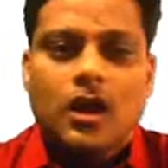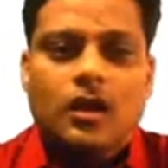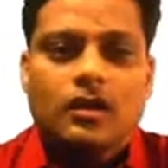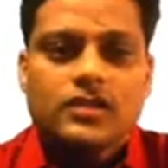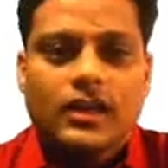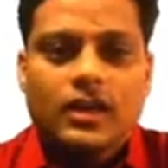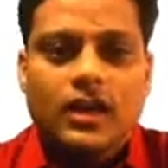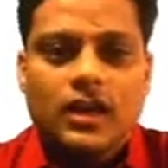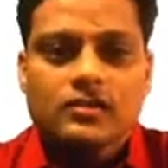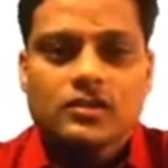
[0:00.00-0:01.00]
Second
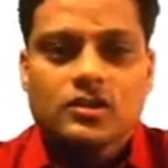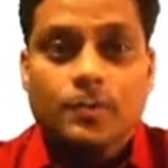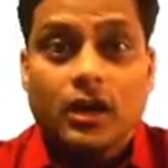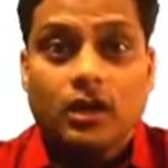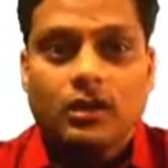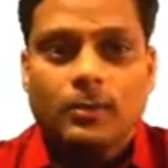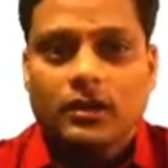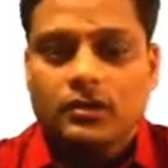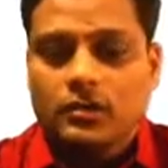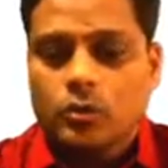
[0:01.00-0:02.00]
last is
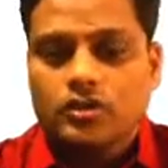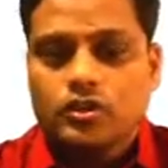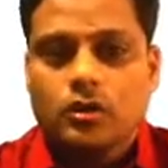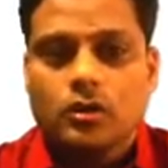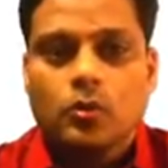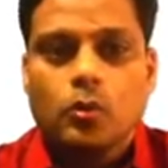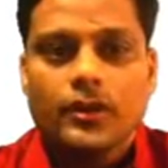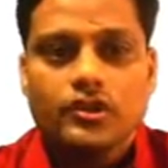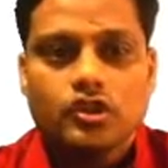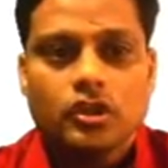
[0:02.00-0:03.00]
penultimate. What's your
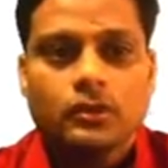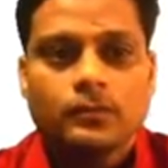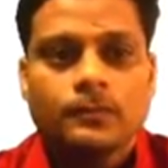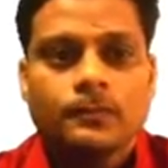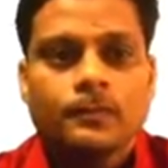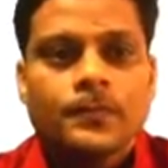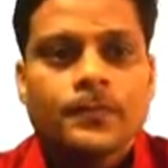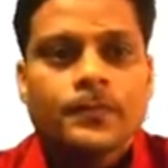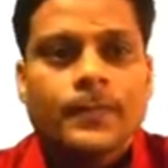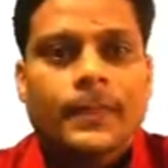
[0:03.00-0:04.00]
question?
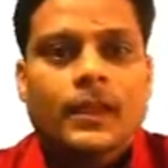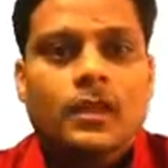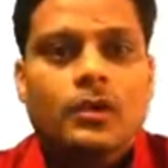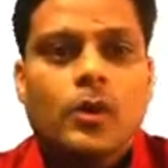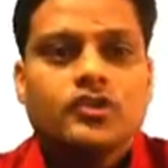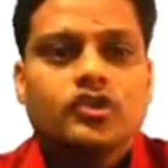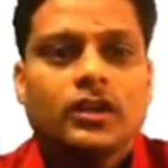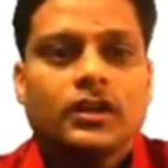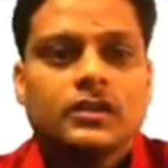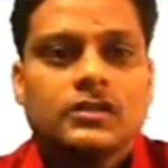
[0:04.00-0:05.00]
Question
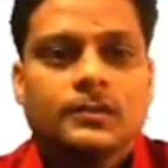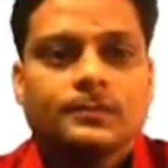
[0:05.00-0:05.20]
is,